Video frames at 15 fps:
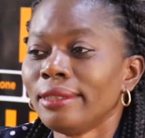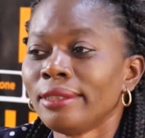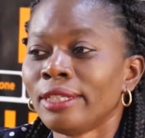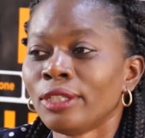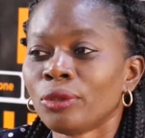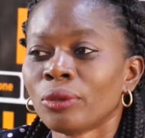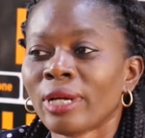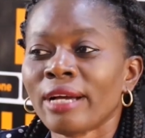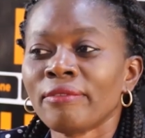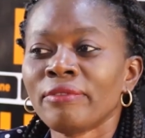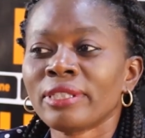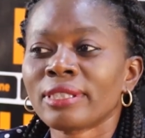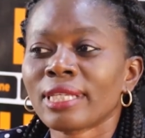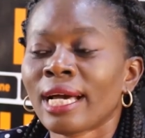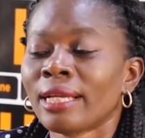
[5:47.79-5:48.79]
they should have
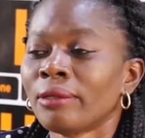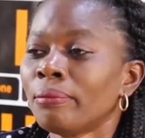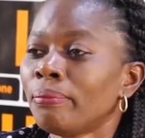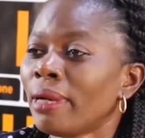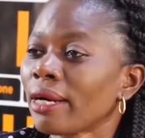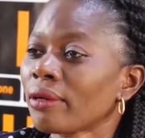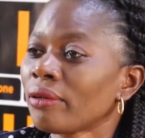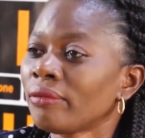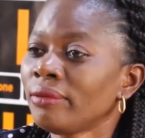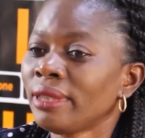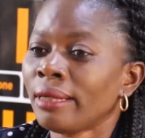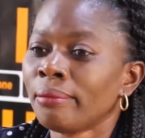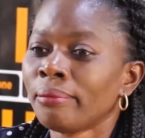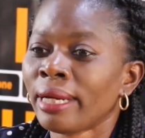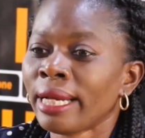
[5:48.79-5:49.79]
it at the back of
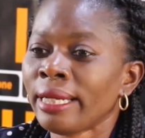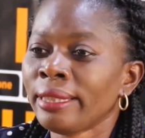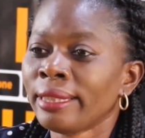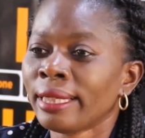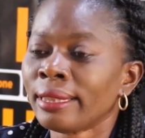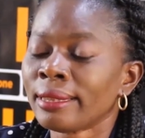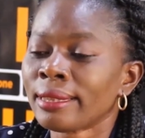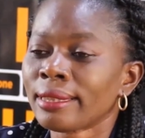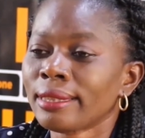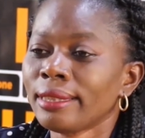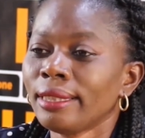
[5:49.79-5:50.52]
their mind that